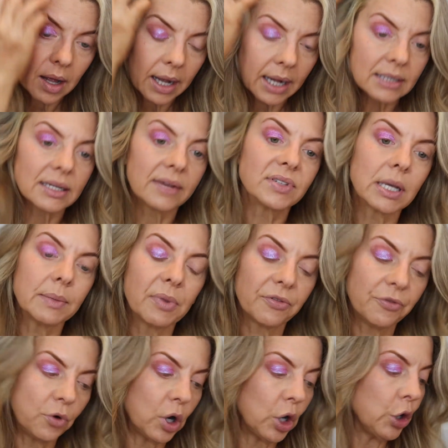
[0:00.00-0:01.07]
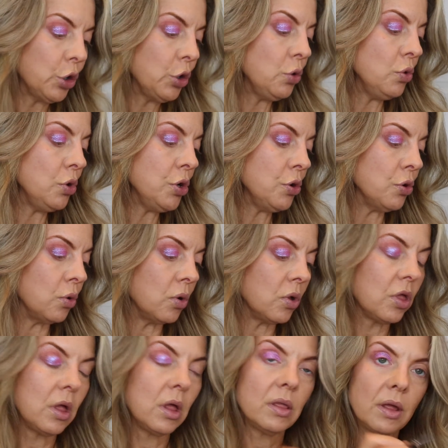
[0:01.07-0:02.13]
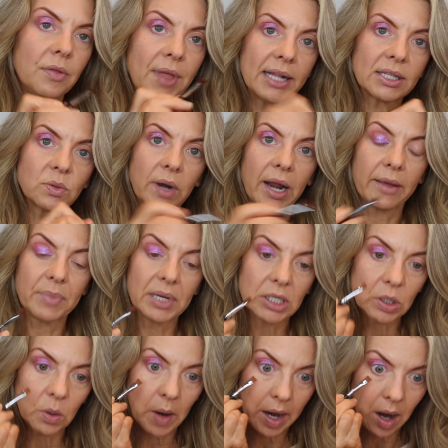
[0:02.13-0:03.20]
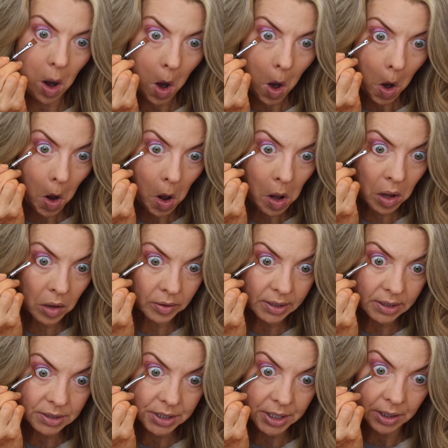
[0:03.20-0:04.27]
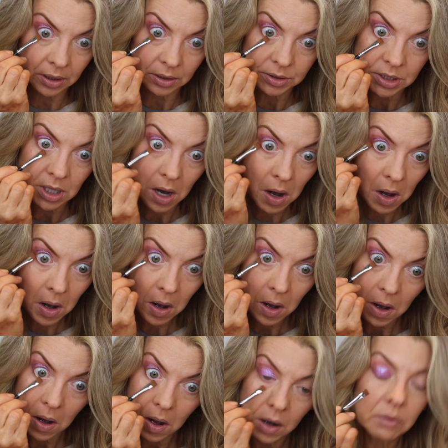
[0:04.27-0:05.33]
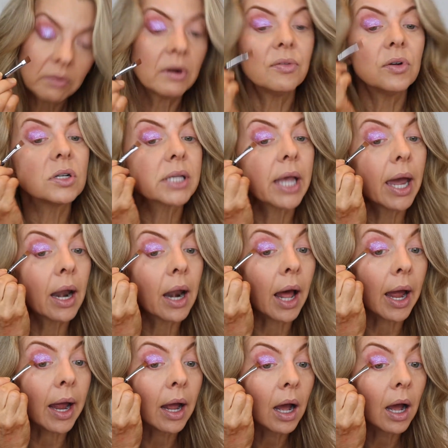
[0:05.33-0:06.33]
As I've said before, who knew that that's what I've been doing all these years? Reverse cat eye.